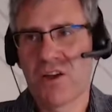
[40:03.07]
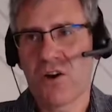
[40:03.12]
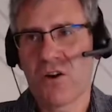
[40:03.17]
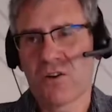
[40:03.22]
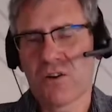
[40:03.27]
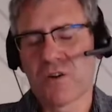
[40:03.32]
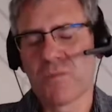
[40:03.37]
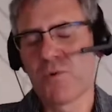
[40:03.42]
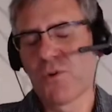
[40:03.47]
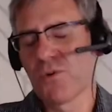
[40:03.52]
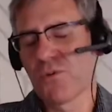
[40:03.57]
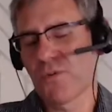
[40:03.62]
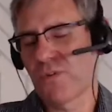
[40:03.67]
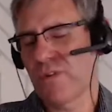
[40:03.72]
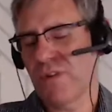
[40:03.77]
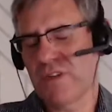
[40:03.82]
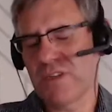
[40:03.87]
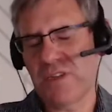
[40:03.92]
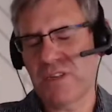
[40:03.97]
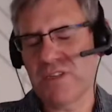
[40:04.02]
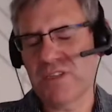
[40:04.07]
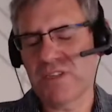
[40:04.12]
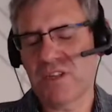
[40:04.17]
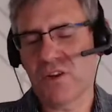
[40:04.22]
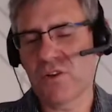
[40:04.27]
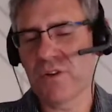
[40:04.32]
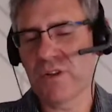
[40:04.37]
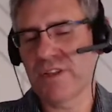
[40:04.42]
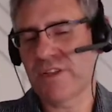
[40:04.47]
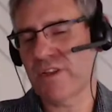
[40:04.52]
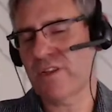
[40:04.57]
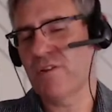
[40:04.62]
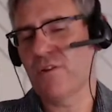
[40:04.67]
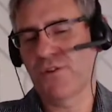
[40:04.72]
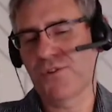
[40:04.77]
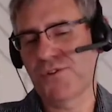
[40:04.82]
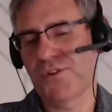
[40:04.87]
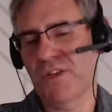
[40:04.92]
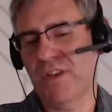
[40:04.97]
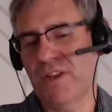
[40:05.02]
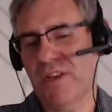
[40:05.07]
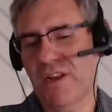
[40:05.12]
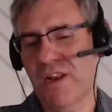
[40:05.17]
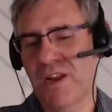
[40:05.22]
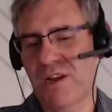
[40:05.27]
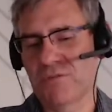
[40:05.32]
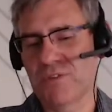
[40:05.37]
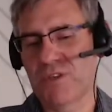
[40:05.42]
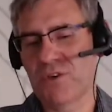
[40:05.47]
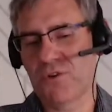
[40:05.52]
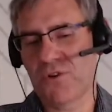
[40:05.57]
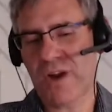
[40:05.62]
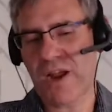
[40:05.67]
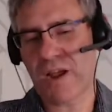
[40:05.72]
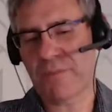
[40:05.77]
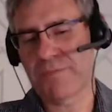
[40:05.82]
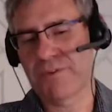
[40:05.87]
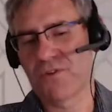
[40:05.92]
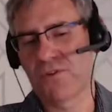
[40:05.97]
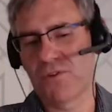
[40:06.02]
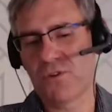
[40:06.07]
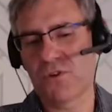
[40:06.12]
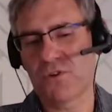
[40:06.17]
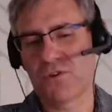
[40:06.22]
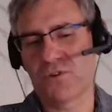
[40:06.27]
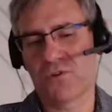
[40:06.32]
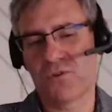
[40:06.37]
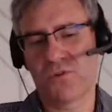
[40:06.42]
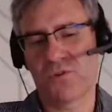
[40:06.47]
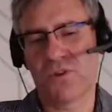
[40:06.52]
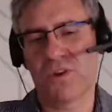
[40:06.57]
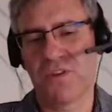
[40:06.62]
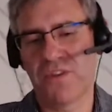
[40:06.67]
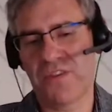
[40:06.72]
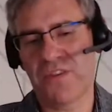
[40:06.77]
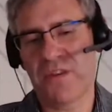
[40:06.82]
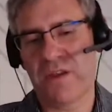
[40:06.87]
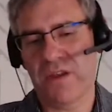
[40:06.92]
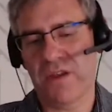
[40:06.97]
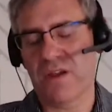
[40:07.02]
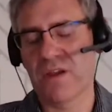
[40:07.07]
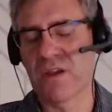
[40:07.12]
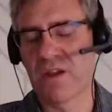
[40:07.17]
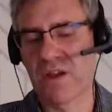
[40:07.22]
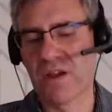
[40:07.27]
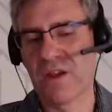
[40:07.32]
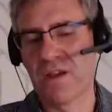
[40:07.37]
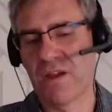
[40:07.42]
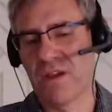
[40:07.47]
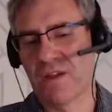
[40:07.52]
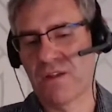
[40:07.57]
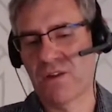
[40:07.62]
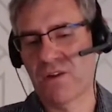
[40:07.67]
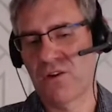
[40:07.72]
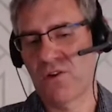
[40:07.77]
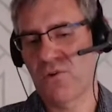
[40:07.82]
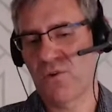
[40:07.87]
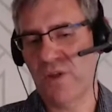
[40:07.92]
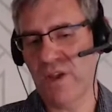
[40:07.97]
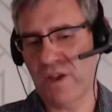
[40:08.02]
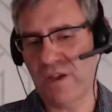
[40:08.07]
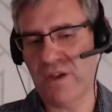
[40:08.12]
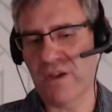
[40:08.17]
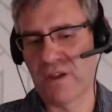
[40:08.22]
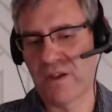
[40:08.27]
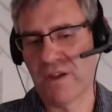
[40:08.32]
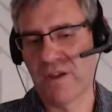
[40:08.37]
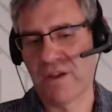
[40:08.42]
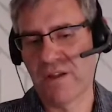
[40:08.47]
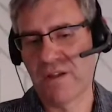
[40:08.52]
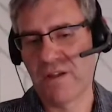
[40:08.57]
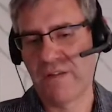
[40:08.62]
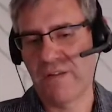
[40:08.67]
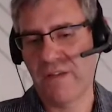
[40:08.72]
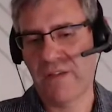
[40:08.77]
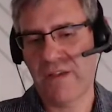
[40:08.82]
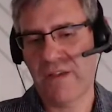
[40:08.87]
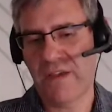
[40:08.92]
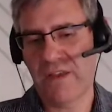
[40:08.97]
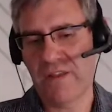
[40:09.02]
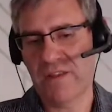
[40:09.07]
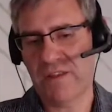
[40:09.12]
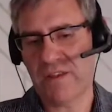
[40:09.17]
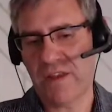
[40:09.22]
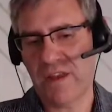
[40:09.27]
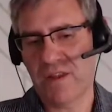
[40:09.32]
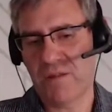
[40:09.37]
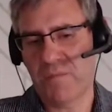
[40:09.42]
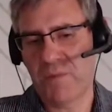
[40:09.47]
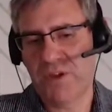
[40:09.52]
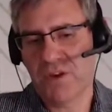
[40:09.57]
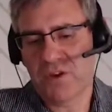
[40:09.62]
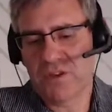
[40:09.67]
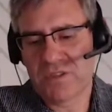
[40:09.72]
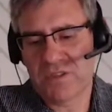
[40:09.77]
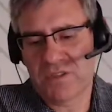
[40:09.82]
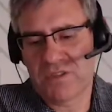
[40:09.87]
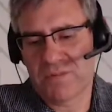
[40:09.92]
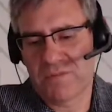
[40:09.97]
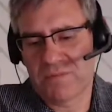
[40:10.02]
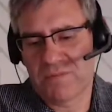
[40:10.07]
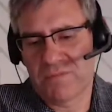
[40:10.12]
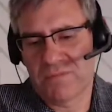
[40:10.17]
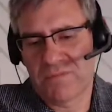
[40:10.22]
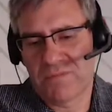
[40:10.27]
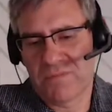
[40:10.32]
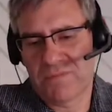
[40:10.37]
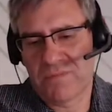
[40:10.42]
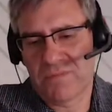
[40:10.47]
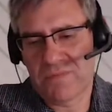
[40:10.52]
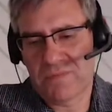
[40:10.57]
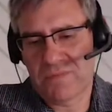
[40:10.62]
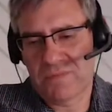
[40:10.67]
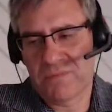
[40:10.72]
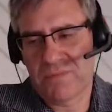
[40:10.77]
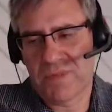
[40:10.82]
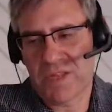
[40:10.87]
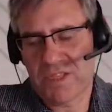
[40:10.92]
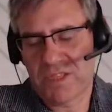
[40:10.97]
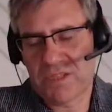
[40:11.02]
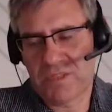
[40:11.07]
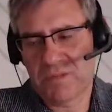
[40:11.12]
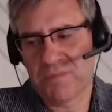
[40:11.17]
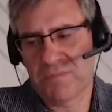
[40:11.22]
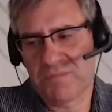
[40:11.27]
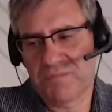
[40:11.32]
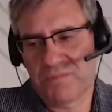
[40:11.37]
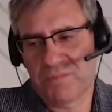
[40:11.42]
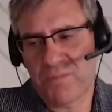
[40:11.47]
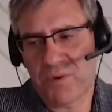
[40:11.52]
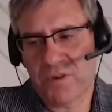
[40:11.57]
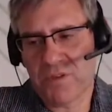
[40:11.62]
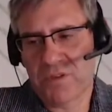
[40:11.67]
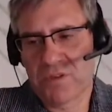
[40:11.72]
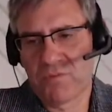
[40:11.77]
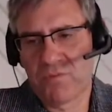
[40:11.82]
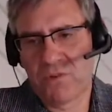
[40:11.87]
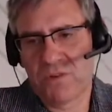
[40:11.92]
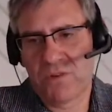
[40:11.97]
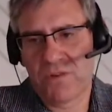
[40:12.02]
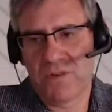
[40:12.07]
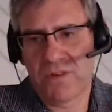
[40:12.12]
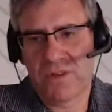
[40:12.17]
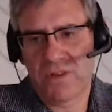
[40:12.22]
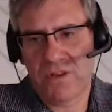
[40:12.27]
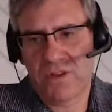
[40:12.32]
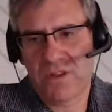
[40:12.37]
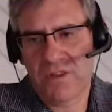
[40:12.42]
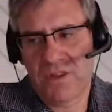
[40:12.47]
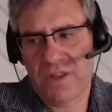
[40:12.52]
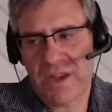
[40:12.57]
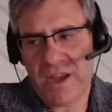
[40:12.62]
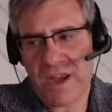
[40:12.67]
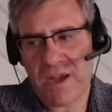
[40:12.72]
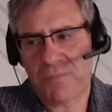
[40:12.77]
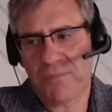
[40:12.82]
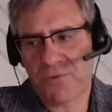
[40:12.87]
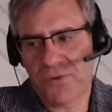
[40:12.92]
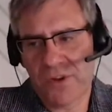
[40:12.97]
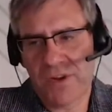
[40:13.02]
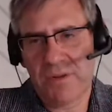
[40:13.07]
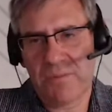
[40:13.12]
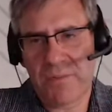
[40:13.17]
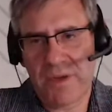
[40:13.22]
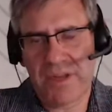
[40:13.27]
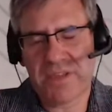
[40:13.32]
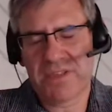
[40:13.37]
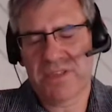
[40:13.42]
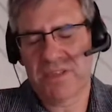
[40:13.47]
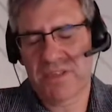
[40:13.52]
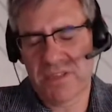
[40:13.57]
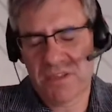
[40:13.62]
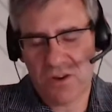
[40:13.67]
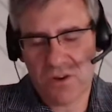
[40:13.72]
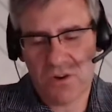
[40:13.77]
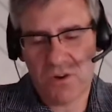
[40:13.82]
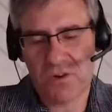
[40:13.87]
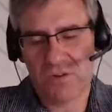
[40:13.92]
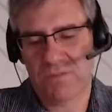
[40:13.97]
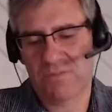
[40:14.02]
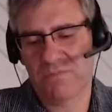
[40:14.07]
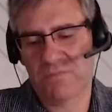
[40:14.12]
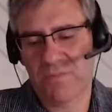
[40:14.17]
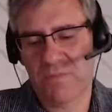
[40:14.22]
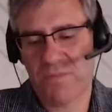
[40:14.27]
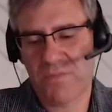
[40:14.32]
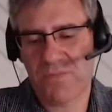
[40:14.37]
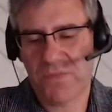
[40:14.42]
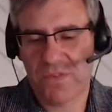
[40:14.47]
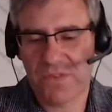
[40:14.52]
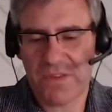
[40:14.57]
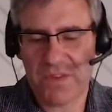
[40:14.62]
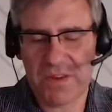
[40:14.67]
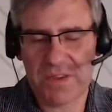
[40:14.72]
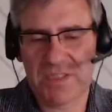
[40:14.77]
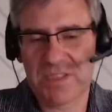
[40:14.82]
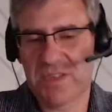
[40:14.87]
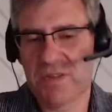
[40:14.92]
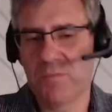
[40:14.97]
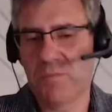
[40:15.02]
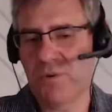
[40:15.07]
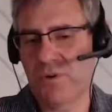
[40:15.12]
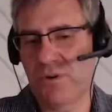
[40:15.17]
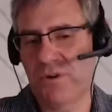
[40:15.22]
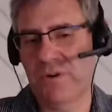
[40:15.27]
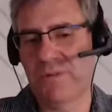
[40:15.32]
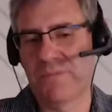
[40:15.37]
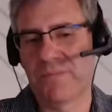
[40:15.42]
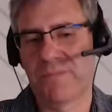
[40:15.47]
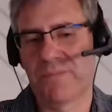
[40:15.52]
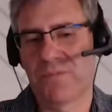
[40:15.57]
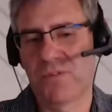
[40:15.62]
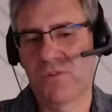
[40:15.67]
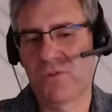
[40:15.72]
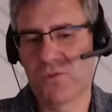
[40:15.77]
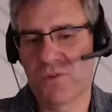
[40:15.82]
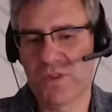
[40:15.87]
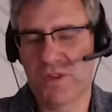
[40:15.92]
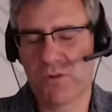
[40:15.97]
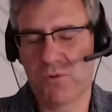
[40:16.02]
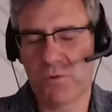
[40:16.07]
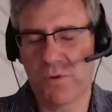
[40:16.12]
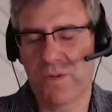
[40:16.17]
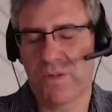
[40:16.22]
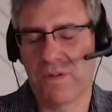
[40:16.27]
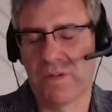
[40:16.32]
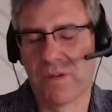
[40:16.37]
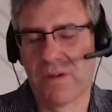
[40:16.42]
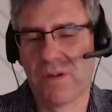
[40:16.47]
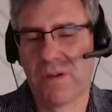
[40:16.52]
only Bluetooth is the only technology that allows your app to talk to a thing today. And because that's possible, the app really makes the whole thing simpler to deal with.